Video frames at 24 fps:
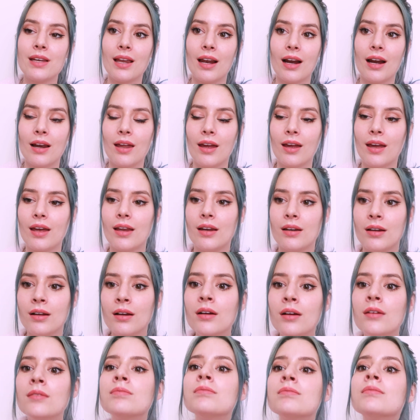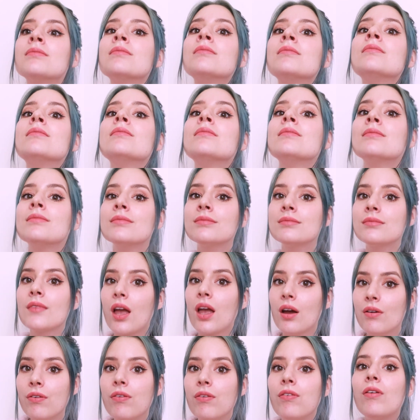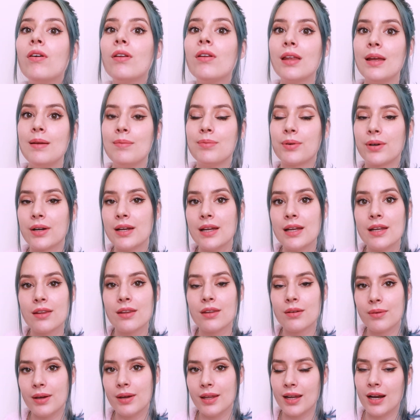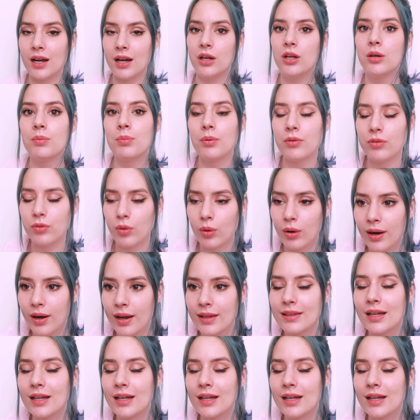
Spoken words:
day that I can fully breathe the way that I could before,